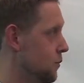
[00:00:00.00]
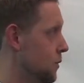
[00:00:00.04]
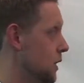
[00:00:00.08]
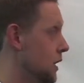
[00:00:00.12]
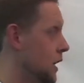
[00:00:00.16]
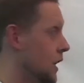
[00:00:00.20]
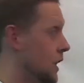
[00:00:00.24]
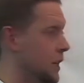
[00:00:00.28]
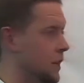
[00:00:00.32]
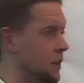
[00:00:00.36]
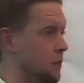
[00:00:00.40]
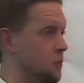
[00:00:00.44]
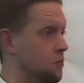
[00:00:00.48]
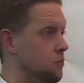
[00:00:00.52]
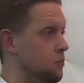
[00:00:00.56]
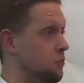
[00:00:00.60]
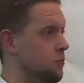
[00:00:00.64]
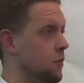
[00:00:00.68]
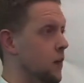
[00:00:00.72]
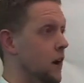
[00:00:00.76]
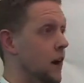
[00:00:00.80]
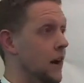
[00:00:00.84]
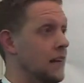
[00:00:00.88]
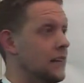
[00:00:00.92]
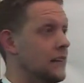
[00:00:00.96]
any
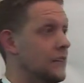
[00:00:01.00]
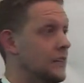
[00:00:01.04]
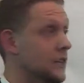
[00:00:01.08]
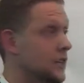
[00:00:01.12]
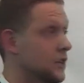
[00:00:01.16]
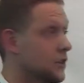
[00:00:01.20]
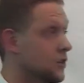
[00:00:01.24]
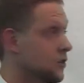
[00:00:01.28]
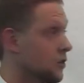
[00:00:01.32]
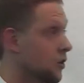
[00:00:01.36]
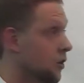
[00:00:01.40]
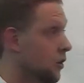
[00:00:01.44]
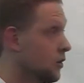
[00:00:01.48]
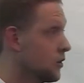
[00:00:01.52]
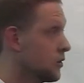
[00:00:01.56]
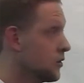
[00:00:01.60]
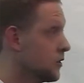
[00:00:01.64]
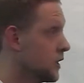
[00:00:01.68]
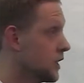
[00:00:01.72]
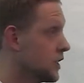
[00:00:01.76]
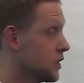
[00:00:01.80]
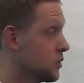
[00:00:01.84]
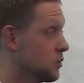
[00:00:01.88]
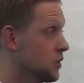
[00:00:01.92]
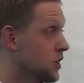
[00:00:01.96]
ideas, thoughts,
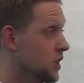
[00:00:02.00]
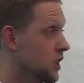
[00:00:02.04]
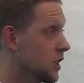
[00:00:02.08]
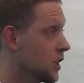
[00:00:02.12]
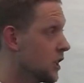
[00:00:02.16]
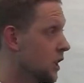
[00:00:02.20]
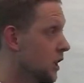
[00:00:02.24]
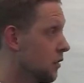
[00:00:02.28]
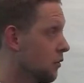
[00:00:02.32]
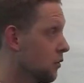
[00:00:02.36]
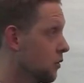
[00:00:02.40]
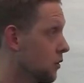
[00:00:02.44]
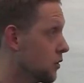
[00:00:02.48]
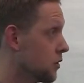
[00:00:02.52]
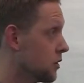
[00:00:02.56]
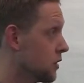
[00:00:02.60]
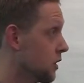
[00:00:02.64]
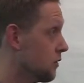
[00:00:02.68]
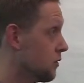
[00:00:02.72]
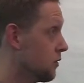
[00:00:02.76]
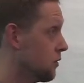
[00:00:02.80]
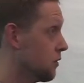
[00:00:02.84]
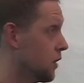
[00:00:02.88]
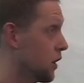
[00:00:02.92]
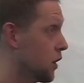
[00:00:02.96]
things we didn't cover, or
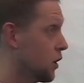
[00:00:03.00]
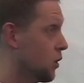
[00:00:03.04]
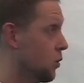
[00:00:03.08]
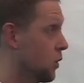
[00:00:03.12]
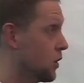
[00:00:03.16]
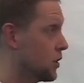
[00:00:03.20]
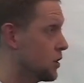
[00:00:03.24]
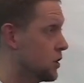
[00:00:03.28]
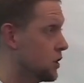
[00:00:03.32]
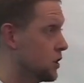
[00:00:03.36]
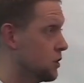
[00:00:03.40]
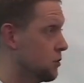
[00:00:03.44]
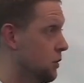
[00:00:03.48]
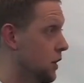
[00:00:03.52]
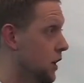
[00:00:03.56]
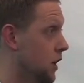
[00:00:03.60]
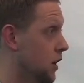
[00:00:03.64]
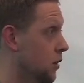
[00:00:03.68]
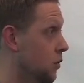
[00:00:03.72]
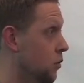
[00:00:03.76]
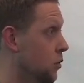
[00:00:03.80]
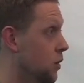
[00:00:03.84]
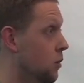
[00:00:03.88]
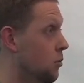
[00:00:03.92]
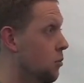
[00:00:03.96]
stuff you've got questions about
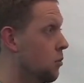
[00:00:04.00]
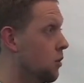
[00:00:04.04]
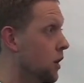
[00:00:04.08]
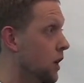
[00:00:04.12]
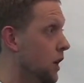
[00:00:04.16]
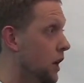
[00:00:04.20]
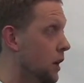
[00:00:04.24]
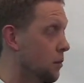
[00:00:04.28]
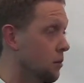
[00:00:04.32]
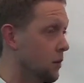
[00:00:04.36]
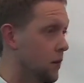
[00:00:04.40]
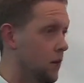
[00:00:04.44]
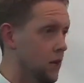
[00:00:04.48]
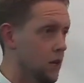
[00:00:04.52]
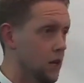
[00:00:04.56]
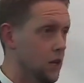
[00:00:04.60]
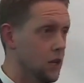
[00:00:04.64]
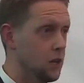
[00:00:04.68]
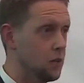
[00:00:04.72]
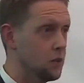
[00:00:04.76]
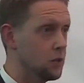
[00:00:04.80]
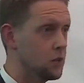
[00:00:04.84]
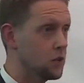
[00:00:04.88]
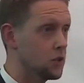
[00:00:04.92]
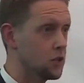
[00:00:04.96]
or want to bring up.
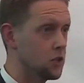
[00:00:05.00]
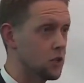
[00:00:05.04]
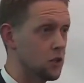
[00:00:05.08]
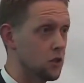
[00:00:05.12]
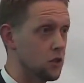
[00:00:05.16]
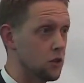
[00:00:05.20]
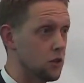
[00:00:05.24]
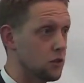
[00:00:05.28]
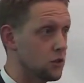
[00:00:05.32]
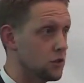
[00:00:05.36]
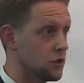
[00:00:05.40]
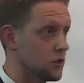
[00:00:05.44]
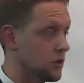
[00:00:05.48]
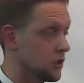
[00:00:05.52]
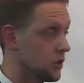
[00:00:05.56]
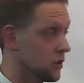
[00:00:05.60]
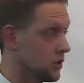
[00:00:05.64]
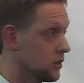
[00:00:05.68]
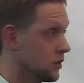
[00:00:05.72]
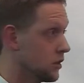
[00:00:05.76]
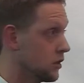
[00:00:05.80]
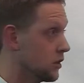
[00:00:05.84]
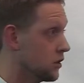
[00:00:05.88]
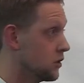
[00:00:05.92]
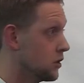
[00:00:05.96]
We just encourage you to
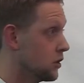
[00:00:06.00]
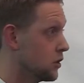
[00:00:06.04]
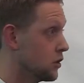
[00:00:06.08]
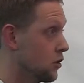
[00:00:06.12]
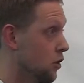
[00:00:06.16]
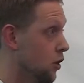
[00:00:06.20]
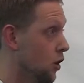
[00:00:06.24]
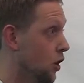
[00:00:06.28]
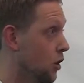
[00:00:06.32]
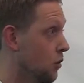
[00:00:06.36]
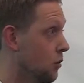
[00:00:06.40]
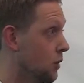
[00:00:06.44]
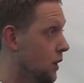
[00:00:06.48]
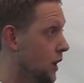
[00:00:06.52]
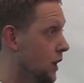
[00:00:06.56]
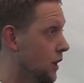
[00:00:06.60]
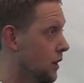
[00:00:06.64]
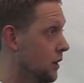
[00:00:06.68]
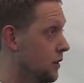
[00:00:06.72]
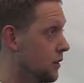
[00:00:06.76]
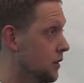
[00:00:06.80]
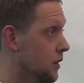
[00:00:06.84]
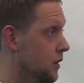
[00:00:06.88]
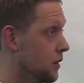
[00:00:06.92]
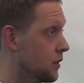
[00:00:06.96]
talk about it,
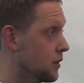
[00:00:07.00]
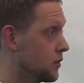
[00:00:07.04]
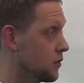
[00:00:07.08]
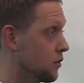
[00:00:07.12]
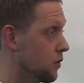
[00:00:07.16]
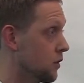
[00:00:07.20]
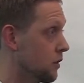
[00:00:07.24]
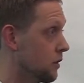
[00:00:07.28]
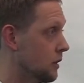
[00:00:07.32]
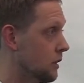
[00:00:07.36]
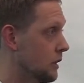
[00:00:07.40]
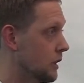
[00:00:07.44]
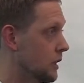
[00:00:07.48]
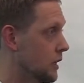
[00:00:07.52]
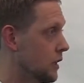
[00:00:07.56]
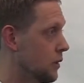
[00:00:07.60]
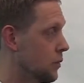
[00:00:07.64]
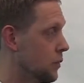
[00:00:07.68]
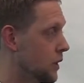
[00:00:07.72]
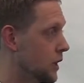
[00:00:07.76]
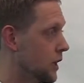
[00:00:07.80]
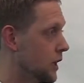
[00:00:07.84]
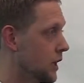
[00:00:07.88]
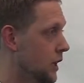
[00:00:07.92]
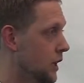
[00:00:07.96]
and sort of
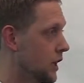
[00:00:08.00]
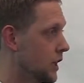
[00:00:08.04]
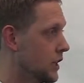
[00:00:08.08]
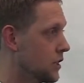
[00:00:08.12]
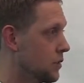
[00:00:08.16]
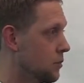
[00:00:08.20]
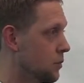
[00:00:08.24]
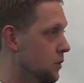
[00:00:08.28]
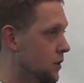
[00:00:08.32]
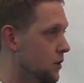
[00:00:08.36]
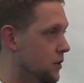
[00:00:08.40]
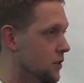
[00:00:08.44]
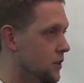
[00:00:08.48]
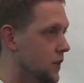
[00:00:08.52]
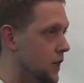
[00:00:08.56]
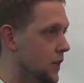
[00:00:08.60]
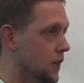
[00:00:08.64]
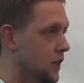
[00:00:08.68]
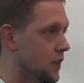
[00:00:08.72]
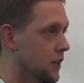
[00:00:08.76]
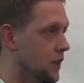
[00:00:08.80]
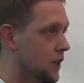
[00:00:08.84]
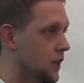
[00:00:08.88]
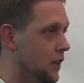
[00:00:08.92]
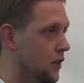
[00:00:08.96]
we can gain some
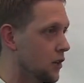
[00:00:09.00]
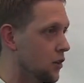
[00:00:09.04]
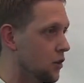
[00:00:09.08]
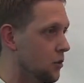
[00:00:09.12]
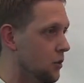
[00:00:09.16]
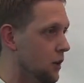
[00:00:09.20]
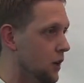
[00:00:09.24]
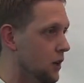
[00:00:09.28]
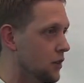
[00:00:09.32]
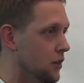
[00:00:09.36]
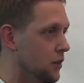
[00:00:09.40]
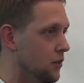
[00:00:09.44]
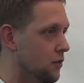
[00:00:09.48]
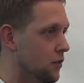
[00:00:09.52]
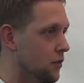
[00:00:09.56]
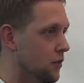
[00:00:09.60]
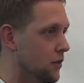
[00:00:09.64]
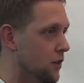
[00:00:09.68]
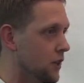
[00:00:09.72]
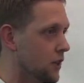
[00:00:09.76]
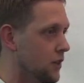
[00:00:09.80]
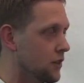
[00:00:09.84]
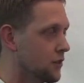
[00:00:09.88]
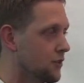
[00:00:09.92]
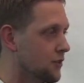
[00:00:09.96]
understanding together about different
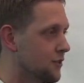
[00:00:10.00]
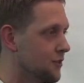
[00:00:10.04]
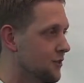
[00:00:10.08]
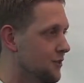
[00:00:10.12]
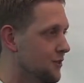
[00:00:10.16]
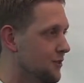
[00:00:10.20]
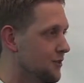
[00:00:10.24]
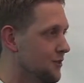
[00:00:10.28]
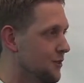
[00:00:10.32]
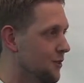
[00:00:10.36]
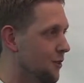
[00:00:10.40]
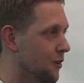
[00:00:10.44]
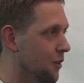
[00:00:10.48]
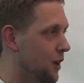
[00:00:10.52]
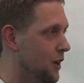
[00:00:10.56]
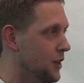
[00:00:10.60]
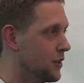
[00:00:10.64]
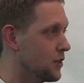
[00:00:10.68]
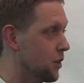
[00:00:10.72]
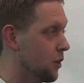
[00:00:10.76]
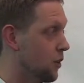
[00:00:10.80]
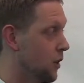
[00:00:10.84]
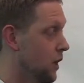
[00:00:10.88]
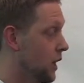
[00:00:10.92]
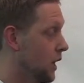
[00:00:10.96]
things. All right,
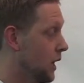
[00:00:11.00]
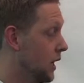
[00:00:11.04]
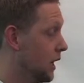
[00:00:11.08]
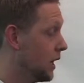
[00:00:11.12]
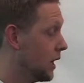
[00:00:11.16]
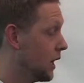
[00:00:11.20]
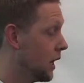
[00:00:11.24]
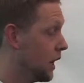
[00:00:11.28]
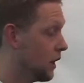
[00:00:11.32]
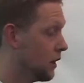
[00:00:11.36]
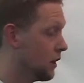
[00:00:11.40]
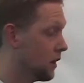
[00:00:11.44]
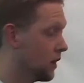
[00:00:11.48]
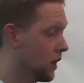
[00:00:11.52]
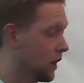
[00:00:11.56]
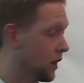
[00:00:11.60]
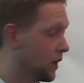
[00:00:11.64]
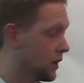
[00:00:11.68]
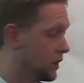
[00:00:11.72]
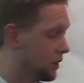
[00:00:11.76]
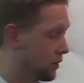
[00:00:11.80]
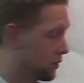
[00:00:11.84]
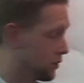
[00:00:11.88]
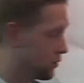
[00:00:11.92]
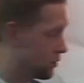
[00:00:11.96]
so I'll
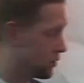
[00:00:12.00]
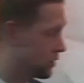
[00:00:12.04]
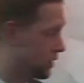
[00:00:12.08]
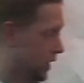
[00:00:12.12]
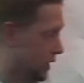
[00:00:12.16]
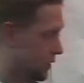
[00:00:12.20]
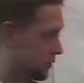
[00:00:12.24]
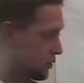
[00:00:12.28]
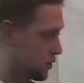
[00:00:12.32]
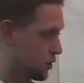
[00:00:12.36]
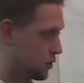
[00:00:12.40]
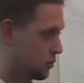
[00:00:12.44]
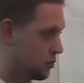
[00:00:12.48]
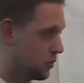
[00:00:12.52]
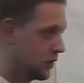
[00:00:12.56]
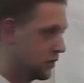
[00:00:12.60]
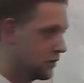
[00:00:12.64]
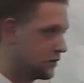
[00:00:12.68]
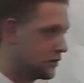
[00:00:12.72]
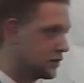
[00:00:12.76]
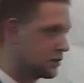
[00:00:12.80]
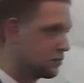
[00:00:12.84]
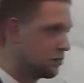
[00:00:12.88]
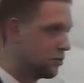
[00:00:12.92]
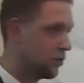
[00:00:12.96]
introduce Dr. Speer at
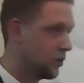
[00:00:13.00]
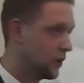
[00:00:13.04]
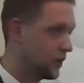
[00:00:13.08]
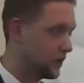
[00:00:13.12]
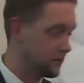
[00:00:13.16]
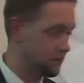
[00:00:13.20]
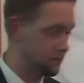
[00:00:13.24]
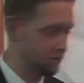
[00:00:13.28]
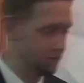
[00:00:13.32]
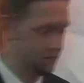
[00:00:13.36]
this point.